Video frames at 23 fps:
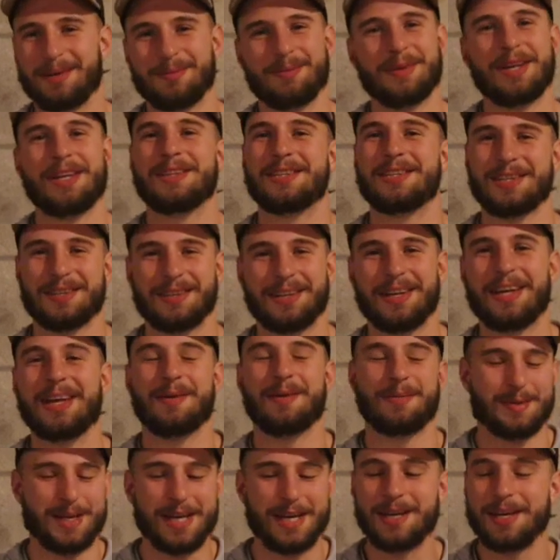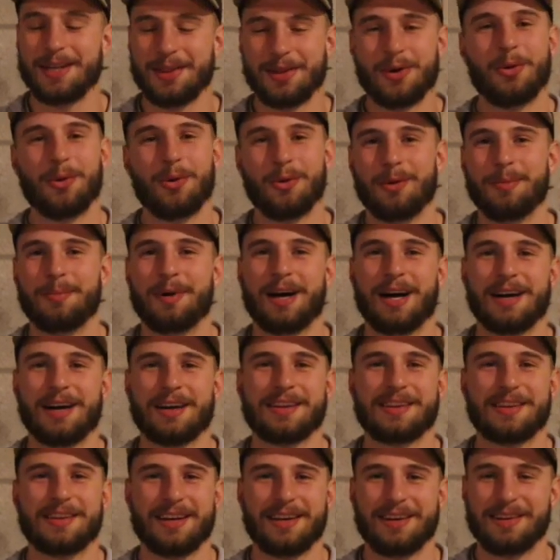I'm eating the whole
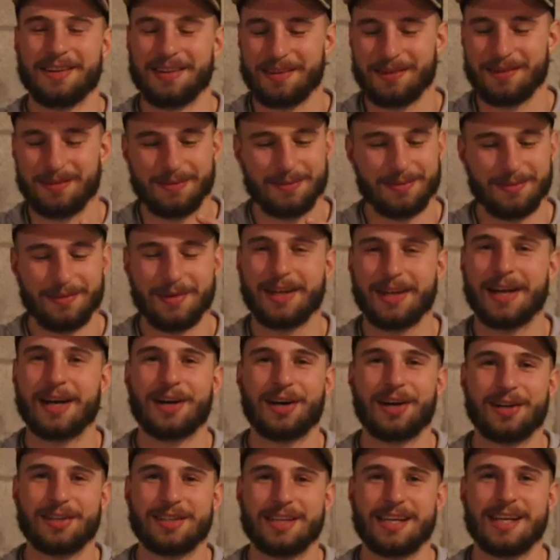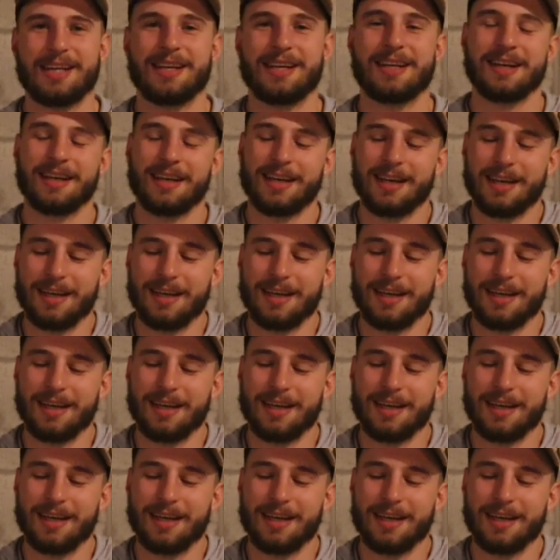box. That is guaranteed.